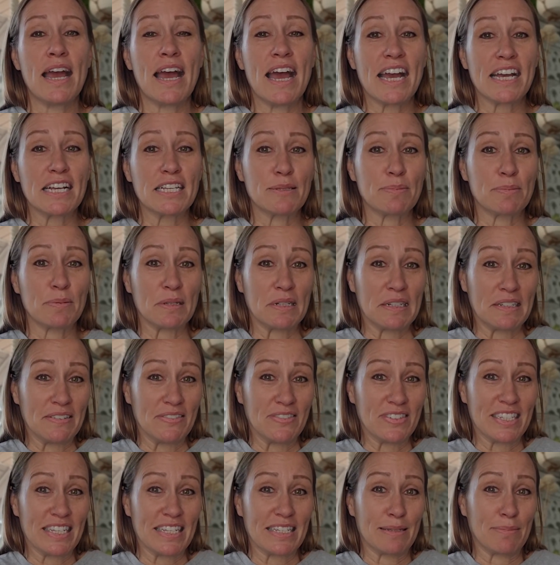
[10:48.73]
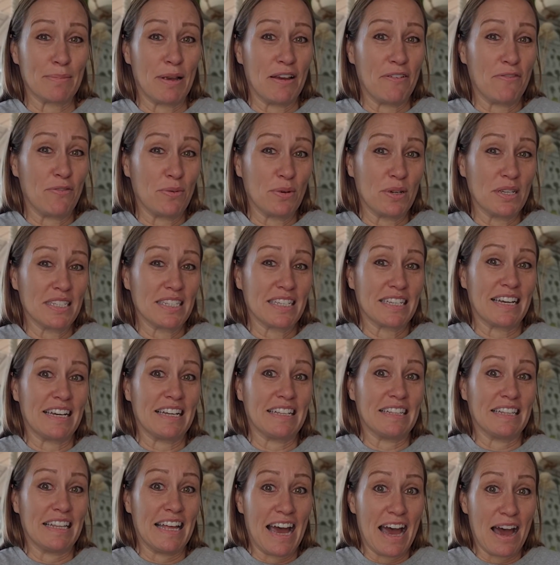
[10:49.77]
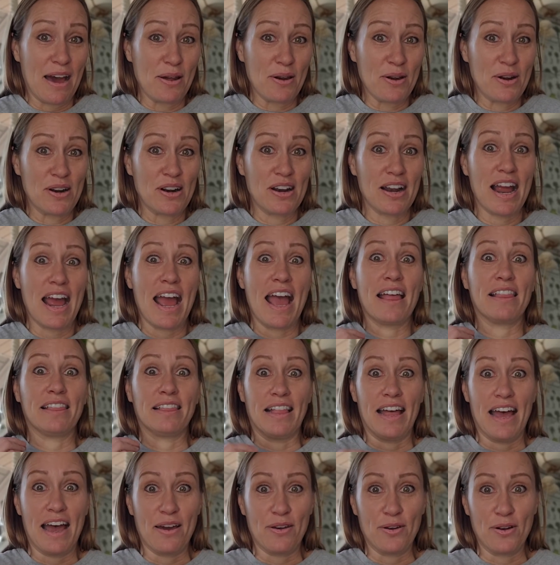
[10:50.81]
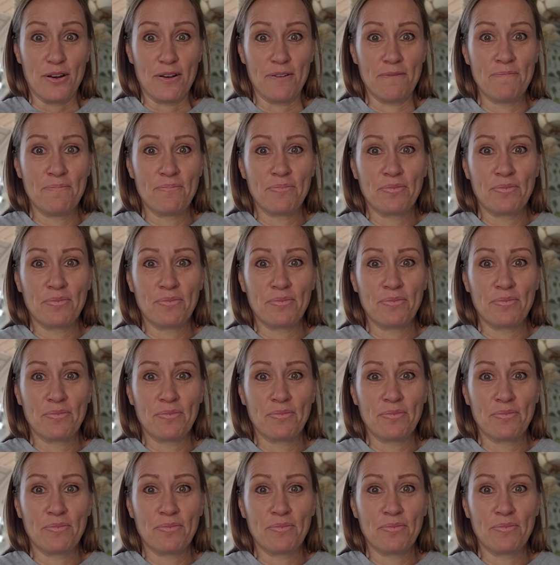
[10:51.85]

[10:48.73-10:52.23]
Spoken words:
expletives as my voice got louder and louder.